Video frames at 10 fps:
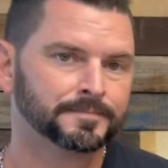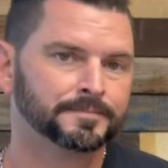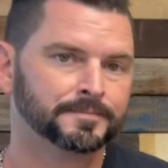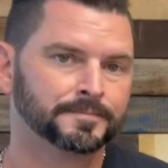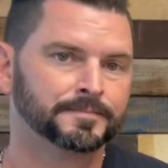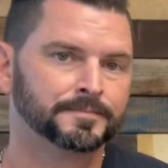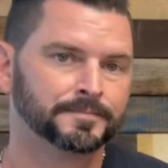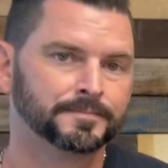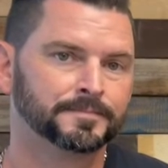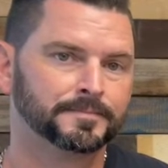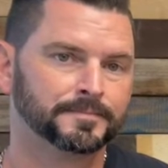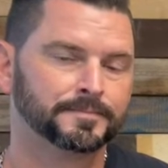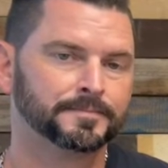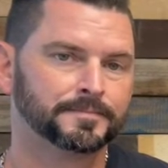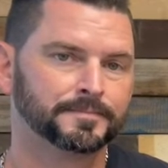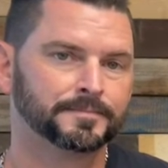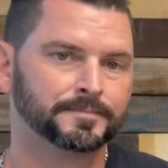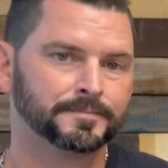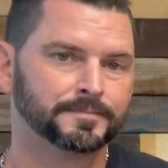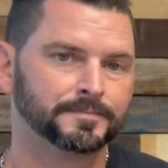
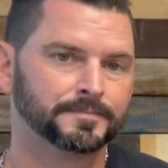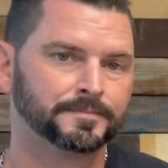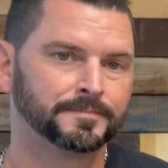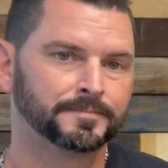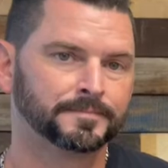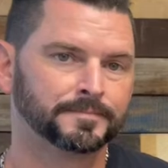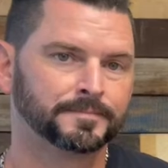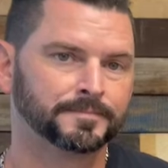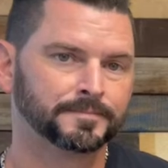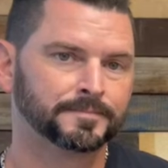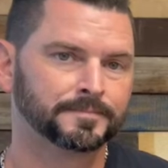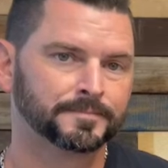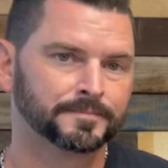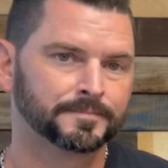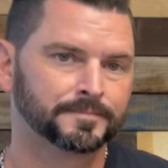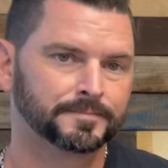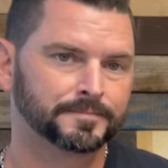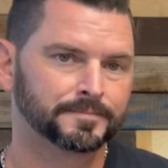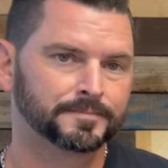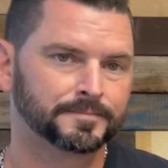
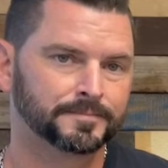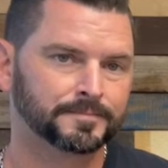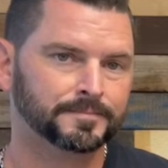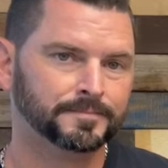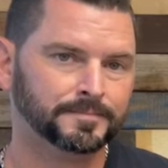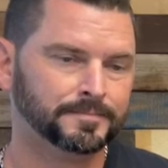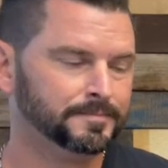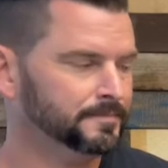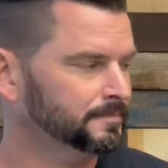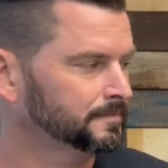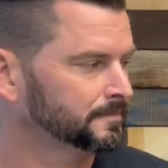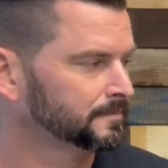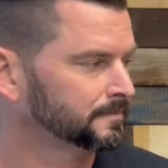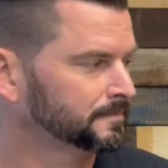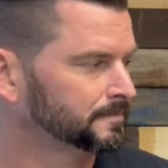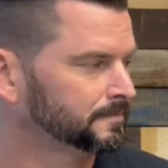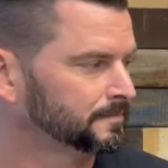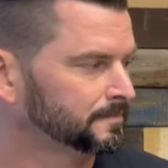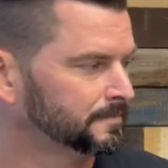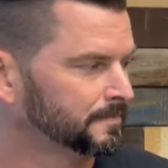
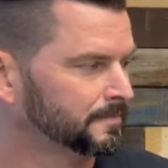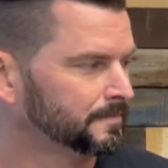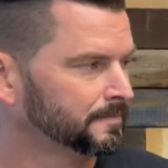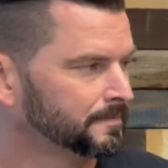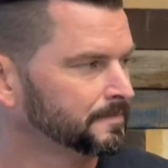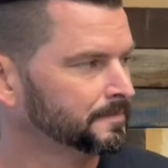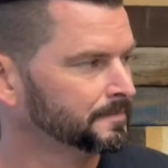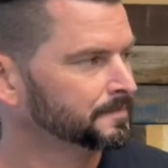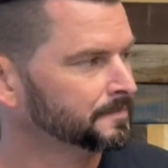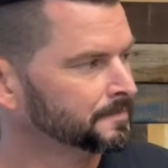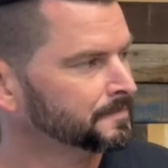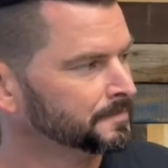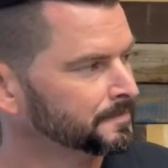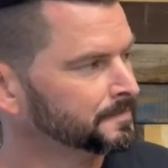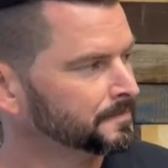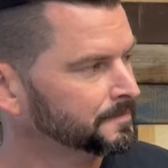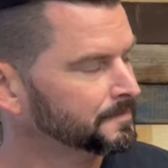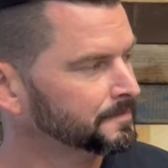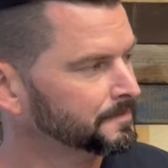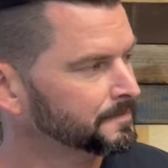(silent)